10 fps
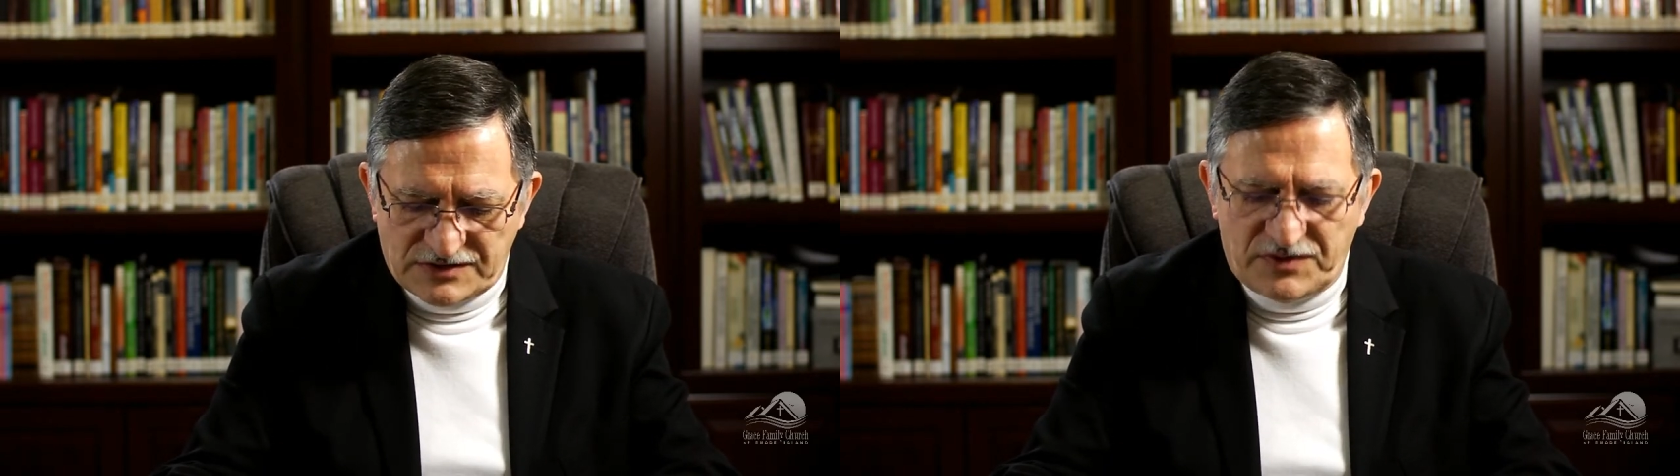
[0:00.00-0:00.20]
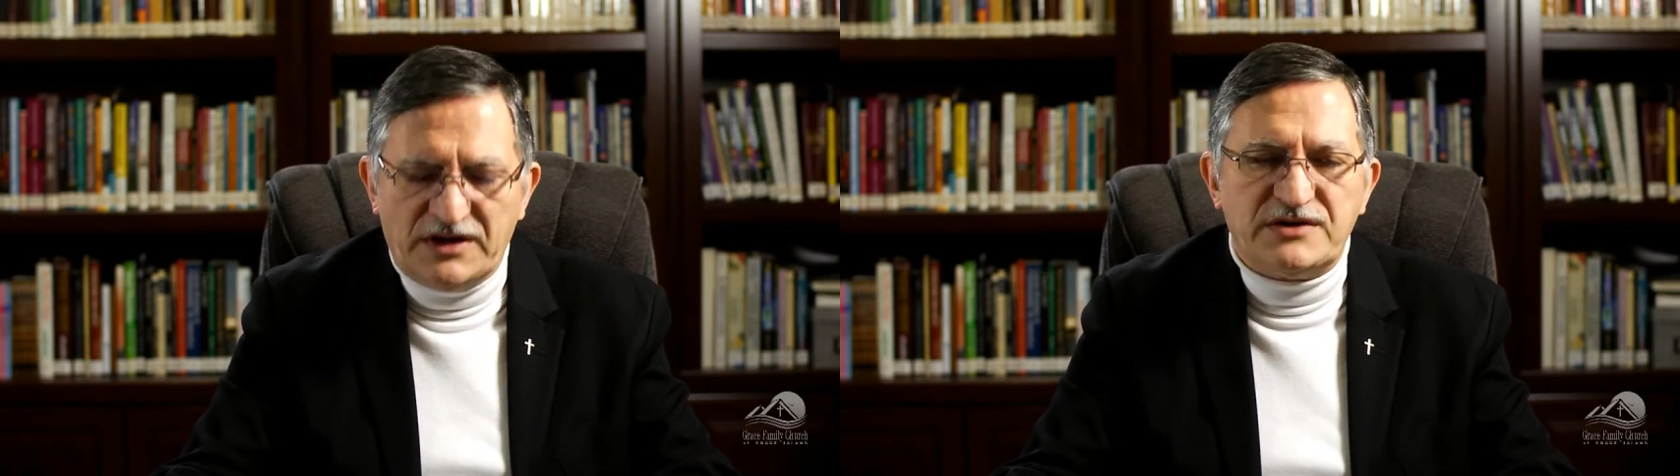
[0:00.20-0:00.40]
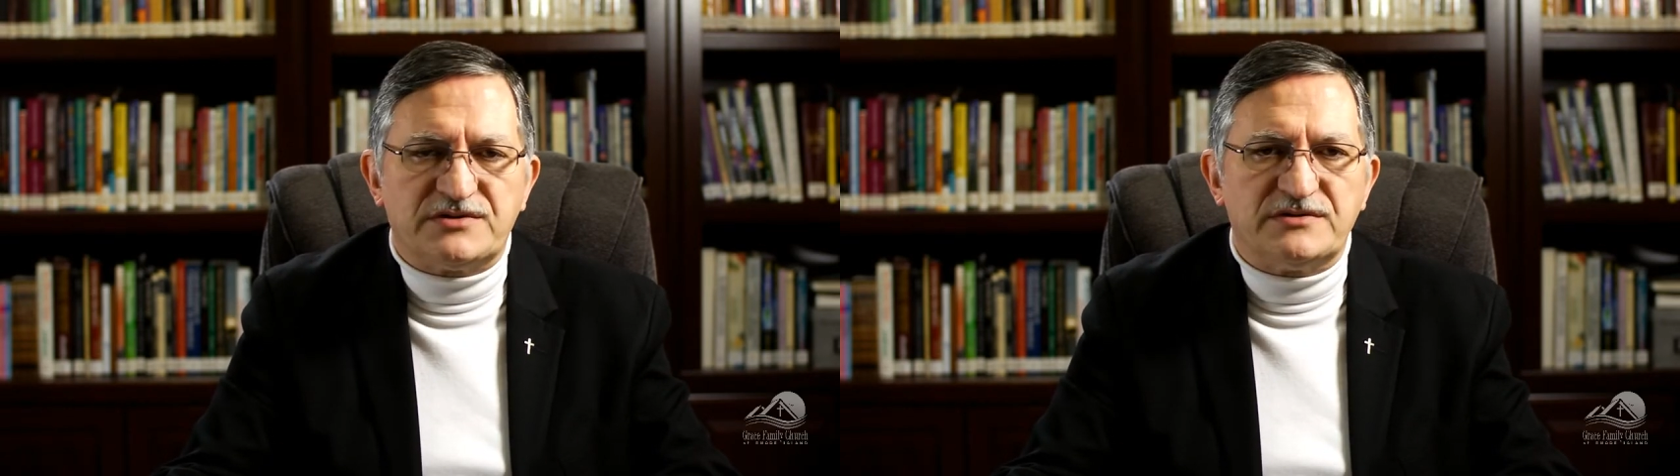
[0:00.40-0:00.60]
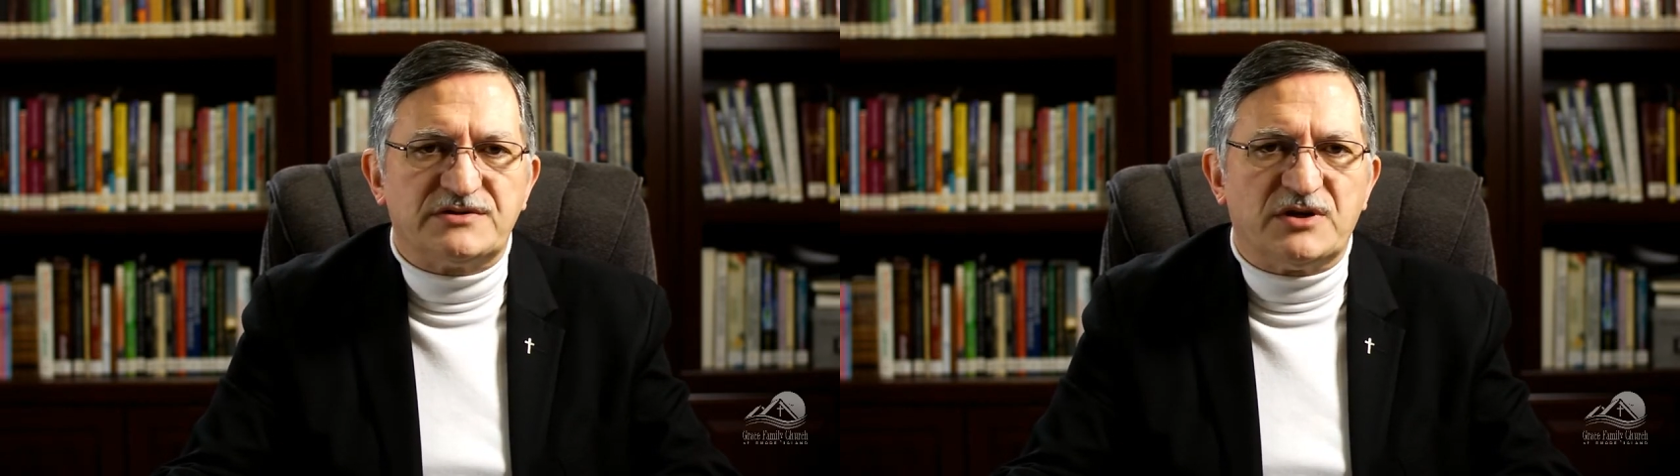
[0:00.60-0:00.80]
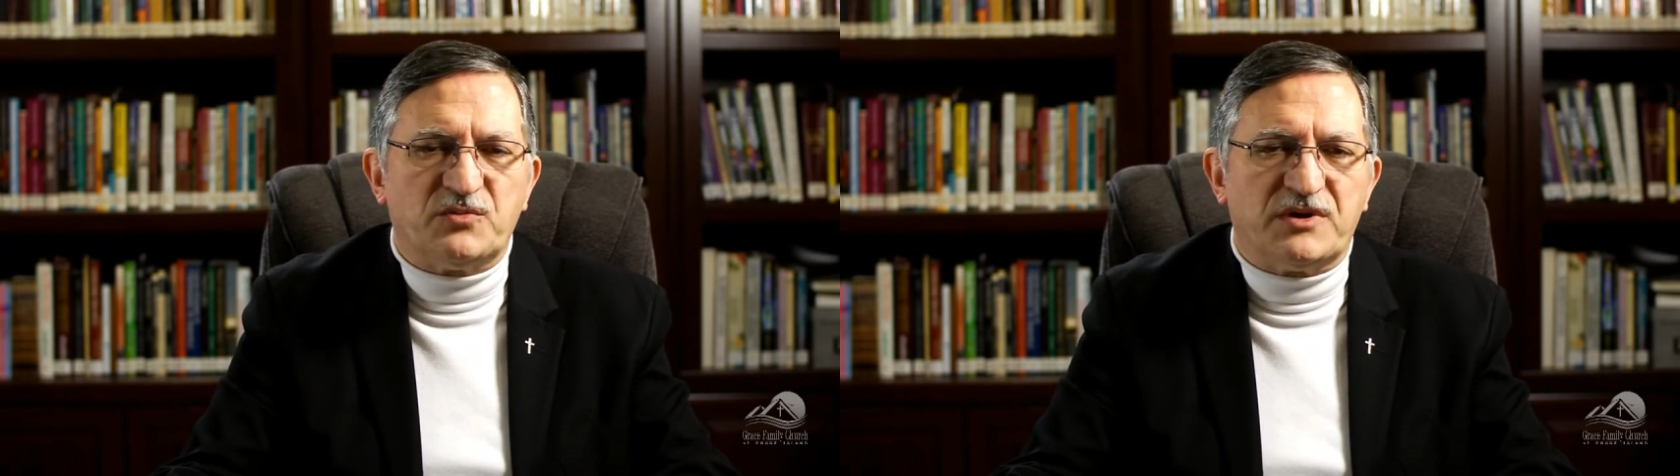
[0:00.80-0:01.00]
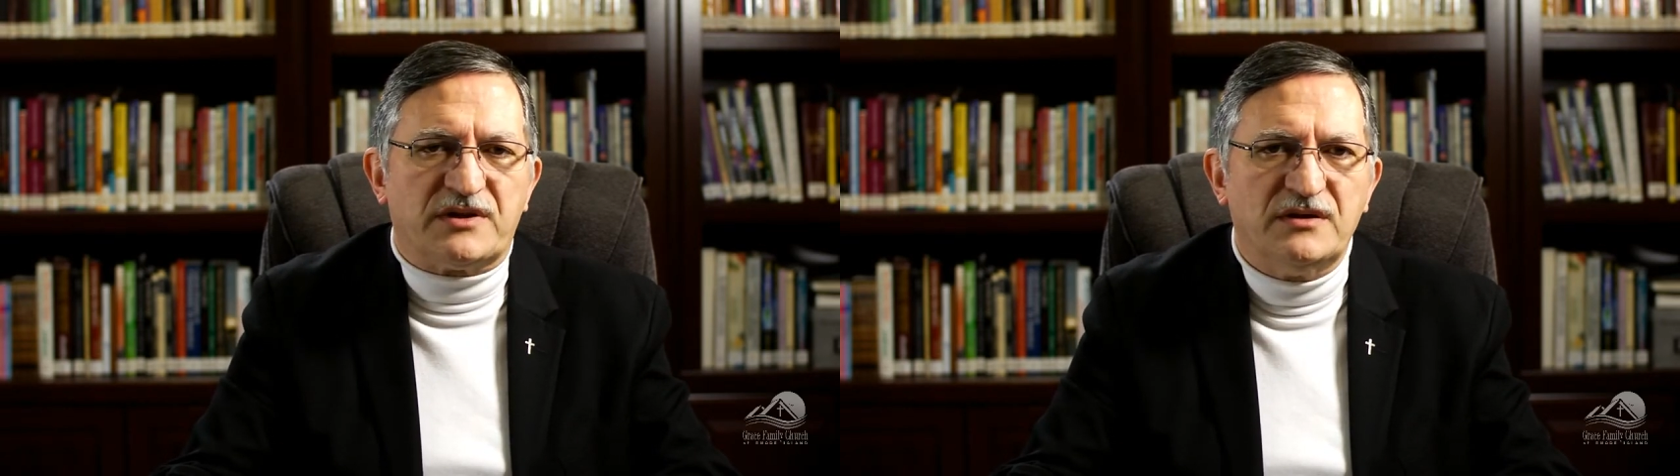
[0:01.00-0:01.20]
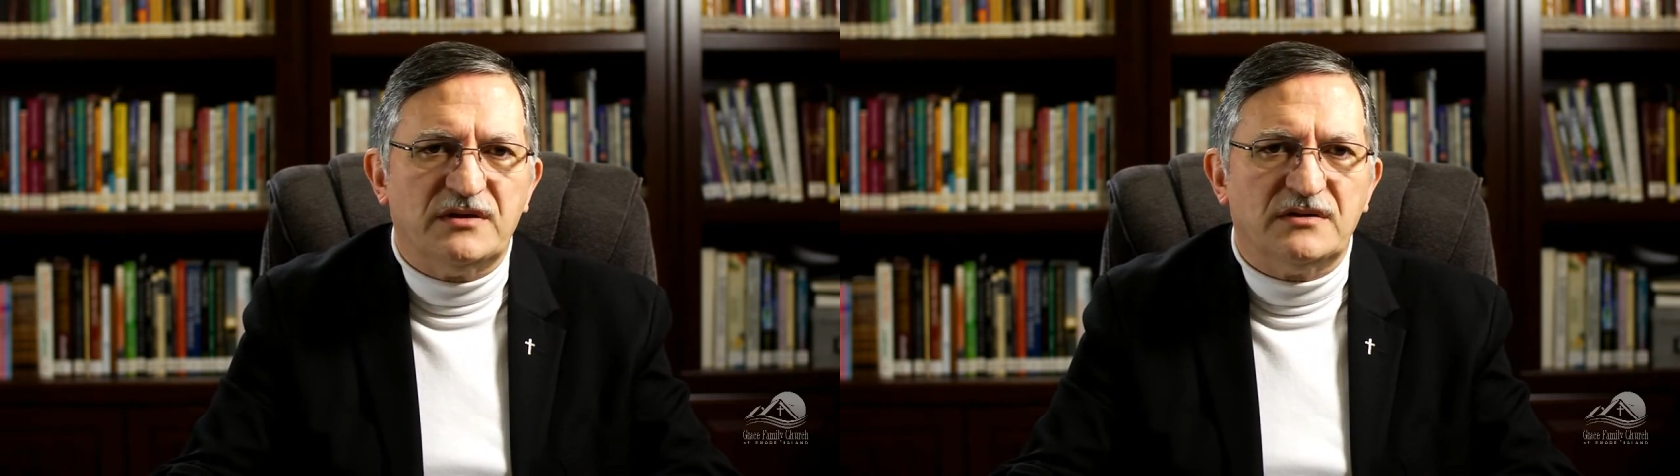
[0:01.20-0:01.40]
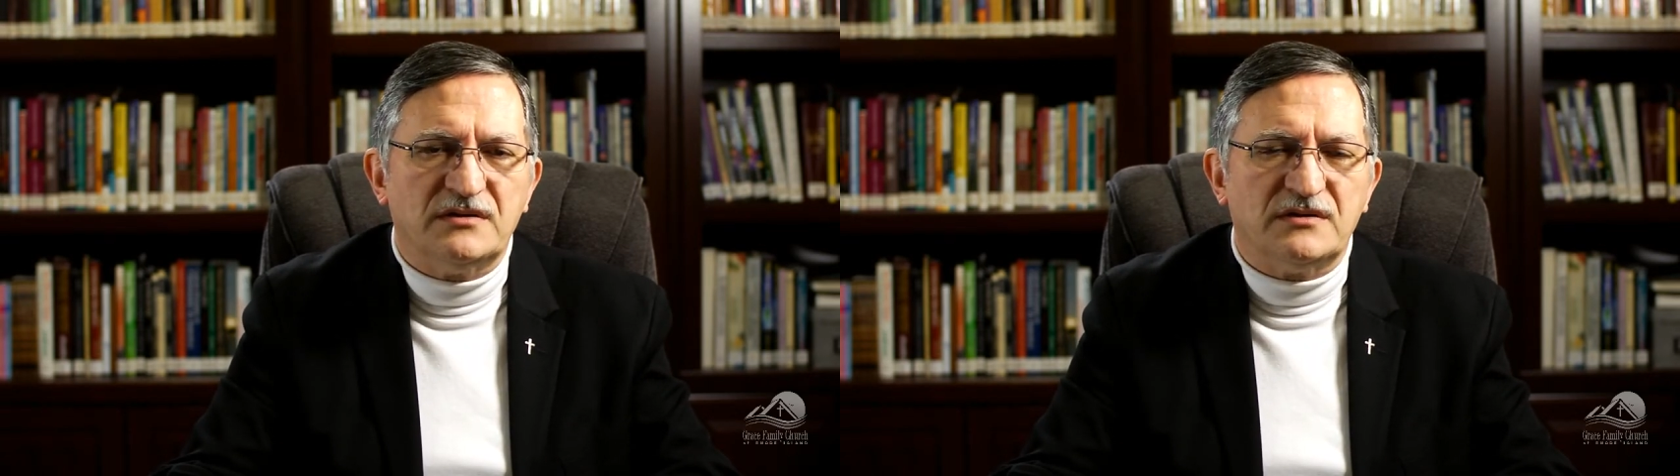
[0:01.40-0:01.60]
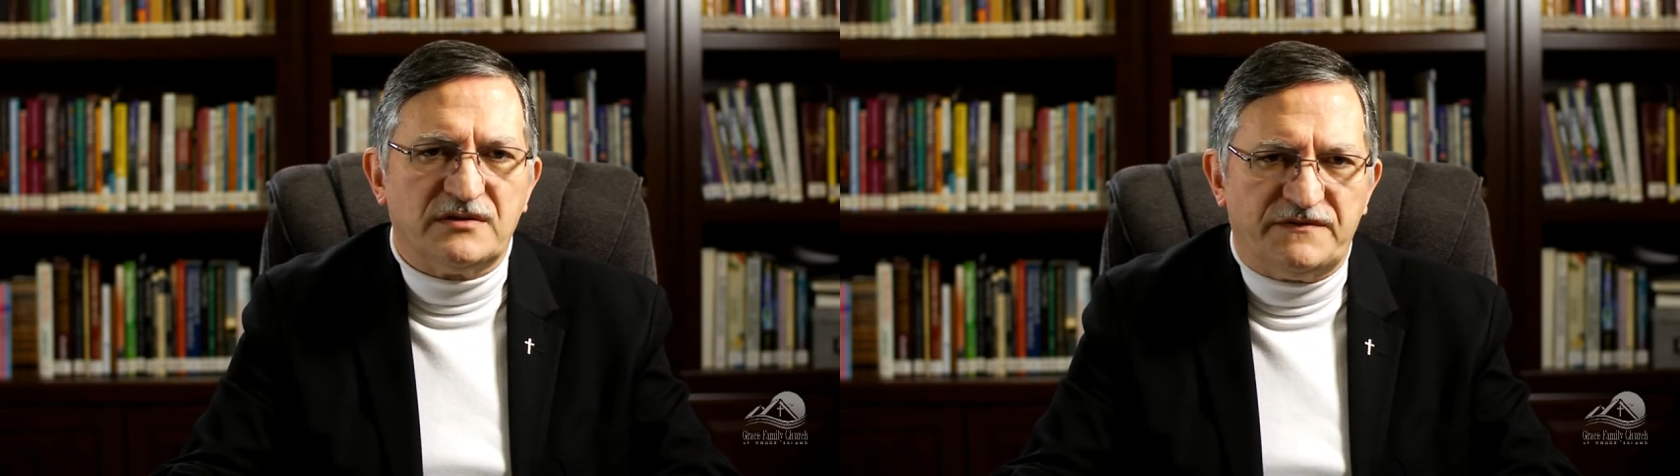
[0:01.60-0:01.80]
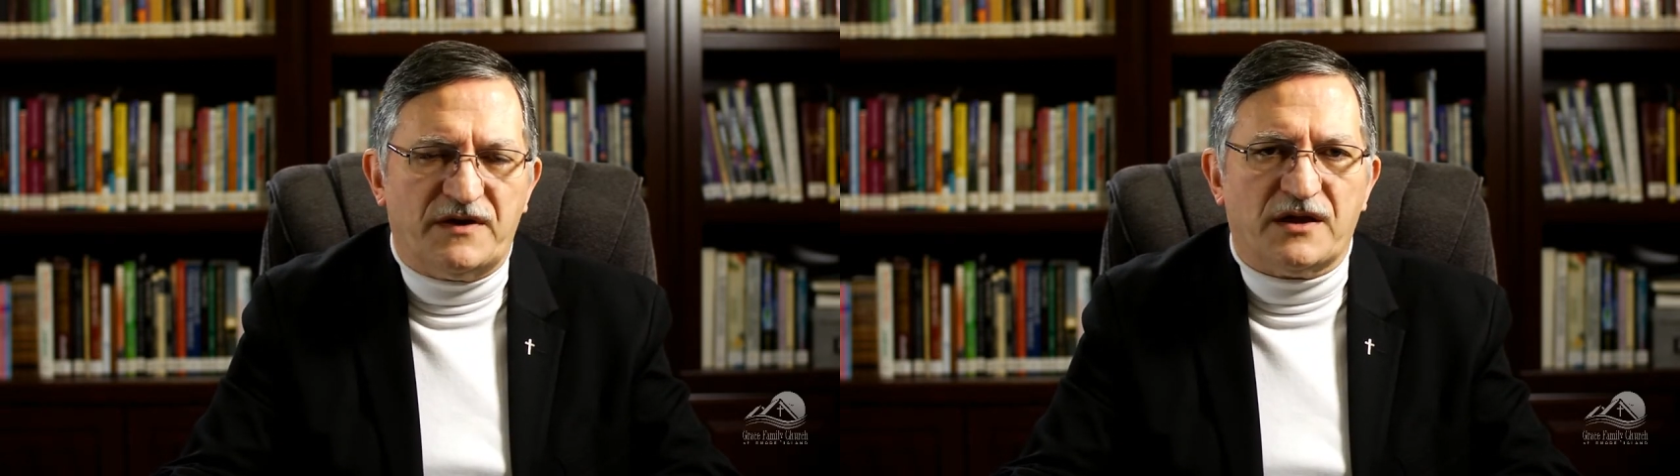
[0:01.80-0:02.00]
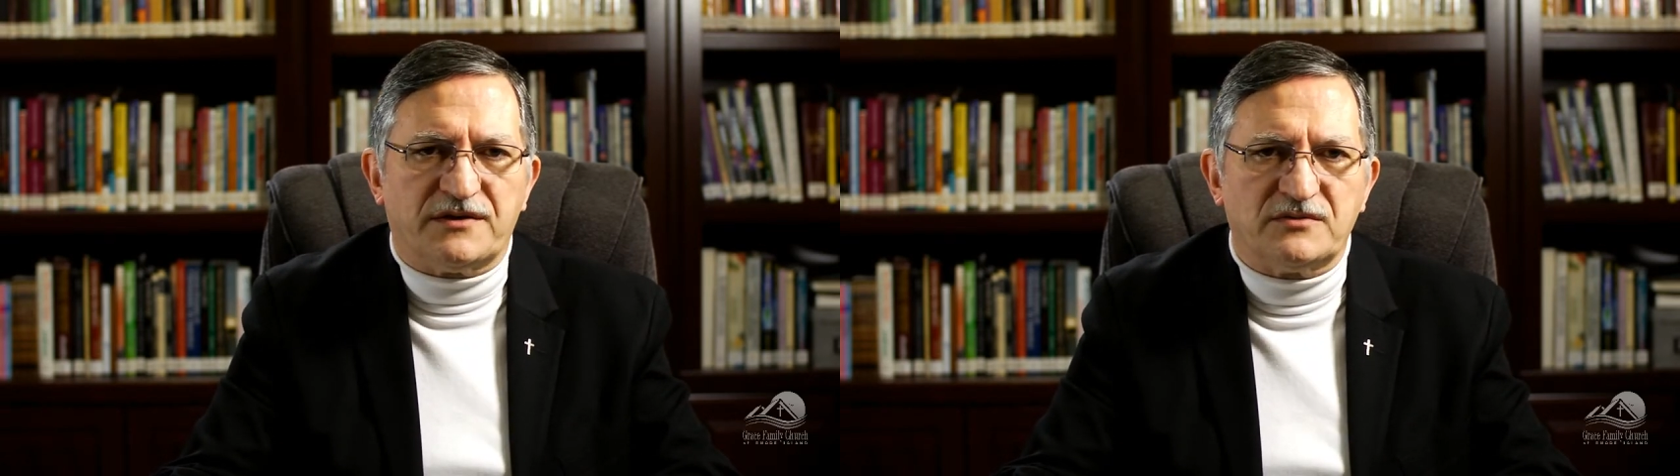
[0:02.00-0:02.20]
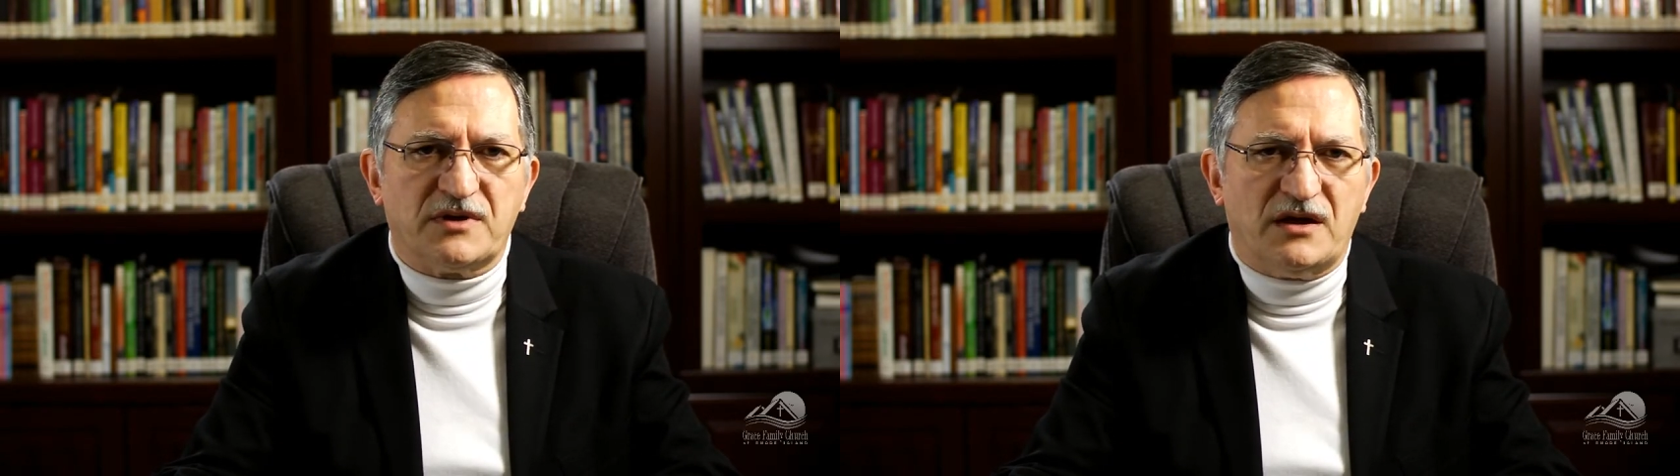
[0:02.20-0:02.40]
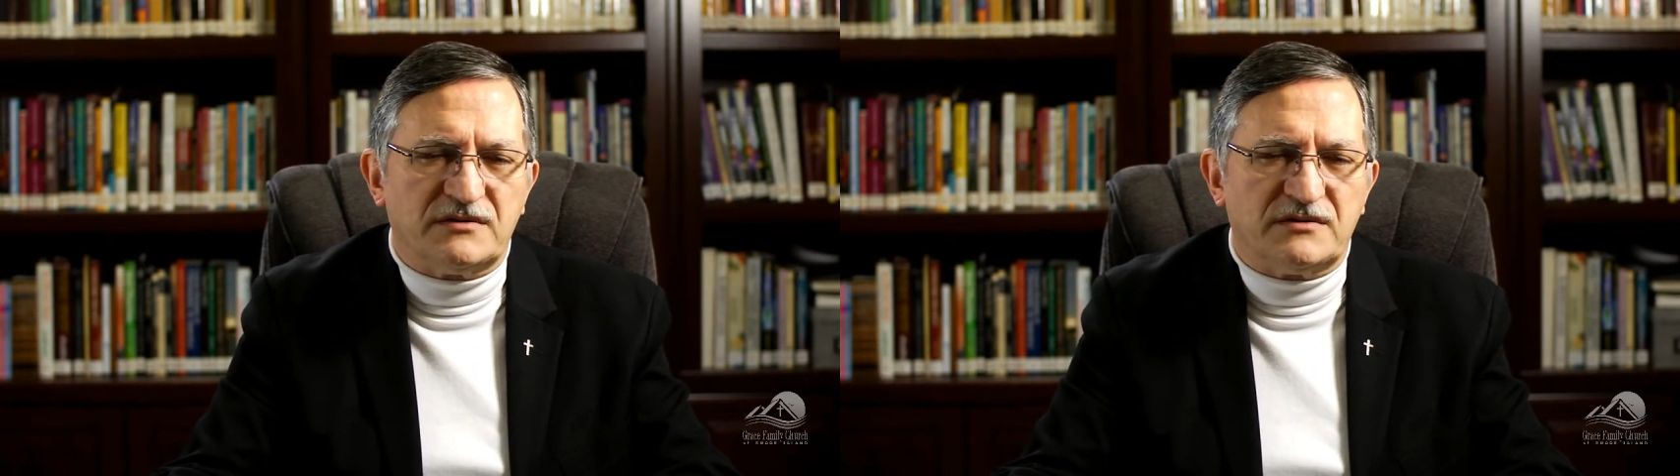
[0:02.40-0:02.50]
relationship with the Father, God